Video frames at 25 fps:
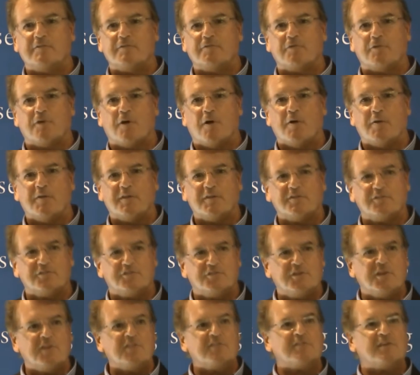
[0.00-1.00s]
for all this,
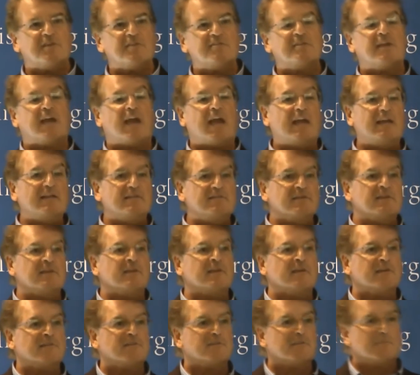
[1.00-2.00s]
just as
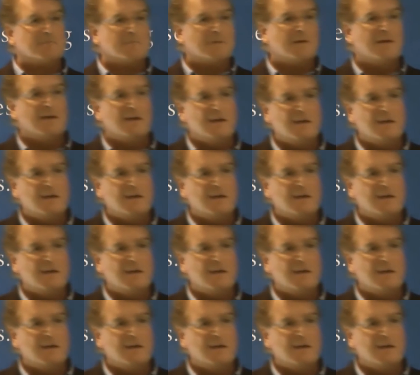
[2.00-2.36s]
Keynesianism